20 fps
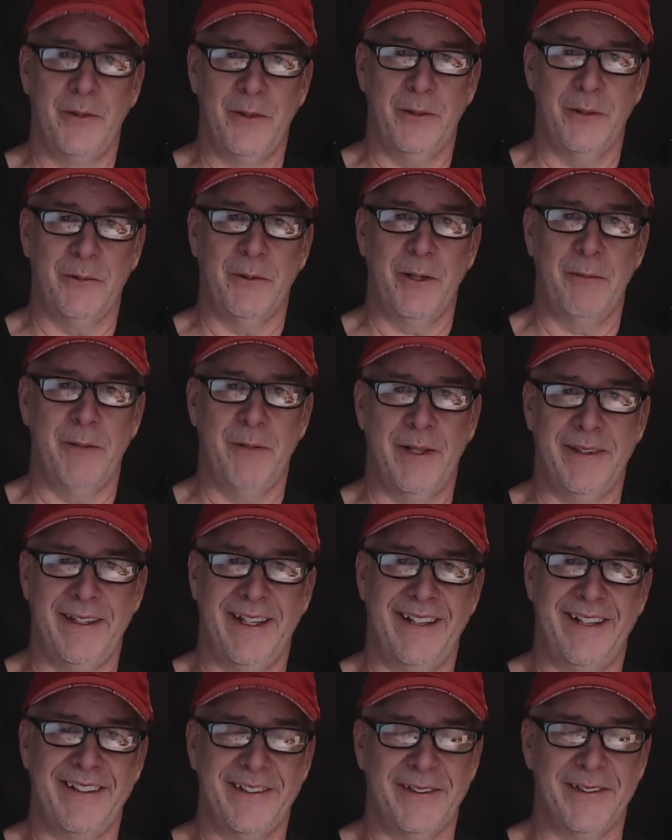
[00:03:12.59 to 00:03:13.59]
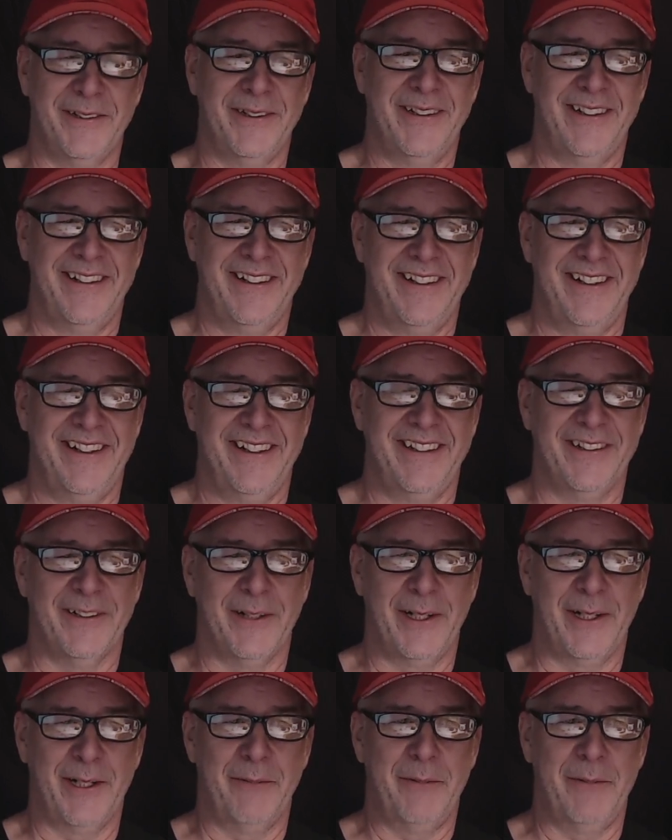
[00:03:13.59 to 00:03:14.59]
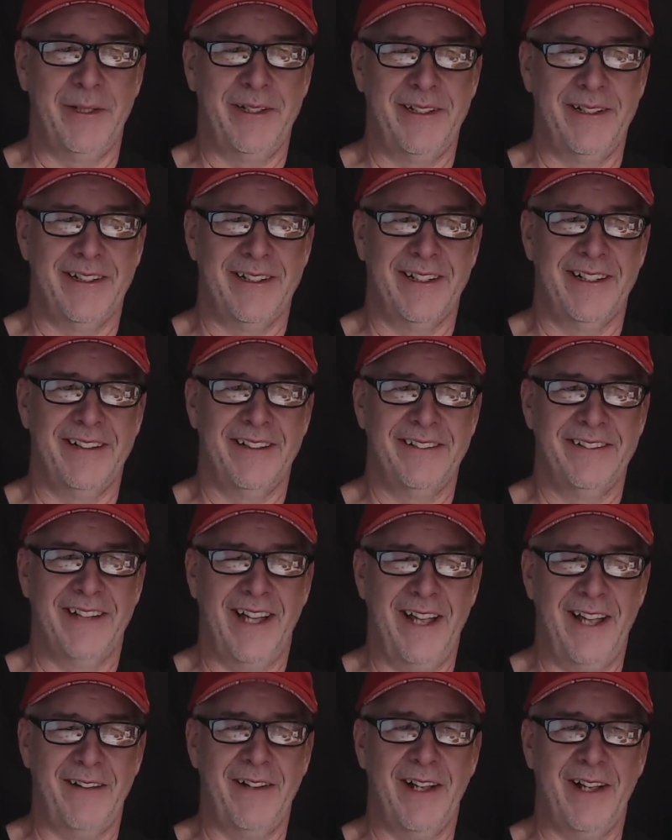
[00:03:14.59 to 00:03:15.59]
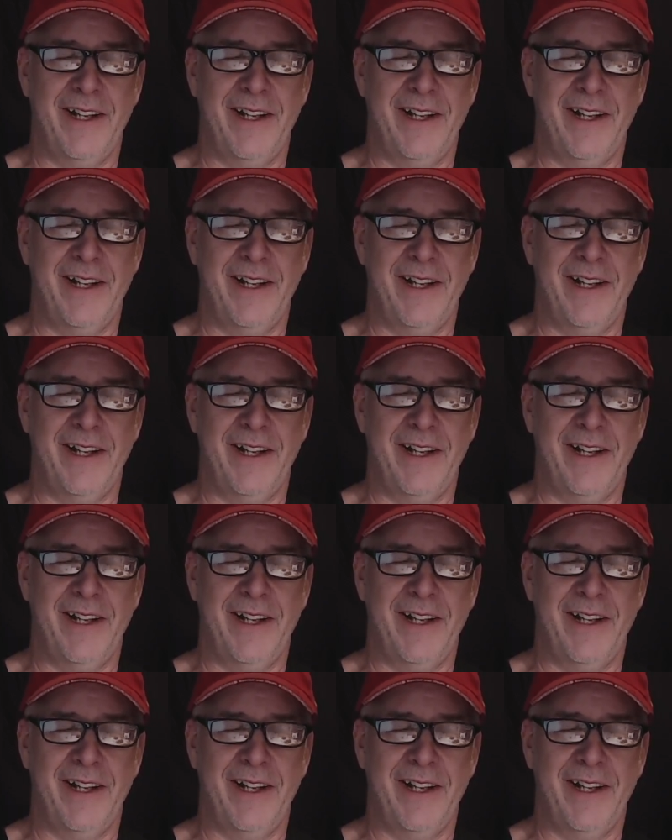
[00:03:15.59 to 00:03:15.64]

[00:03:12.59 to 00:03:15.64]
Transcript: Don't worry about that. So so I'm going to be, uh, I,